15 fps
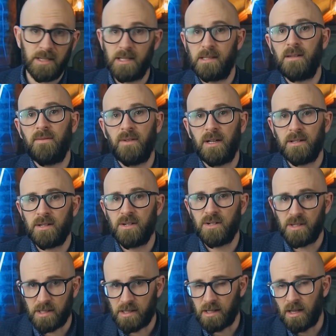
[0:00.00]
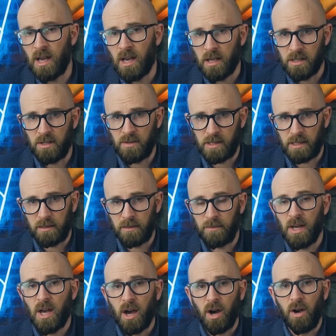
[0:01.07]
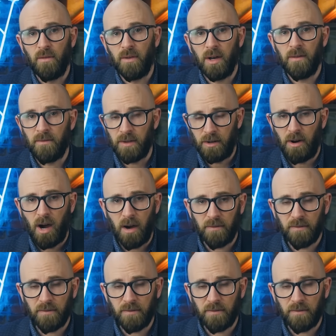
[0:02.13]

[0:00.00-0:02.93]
disadvantages to using them over virile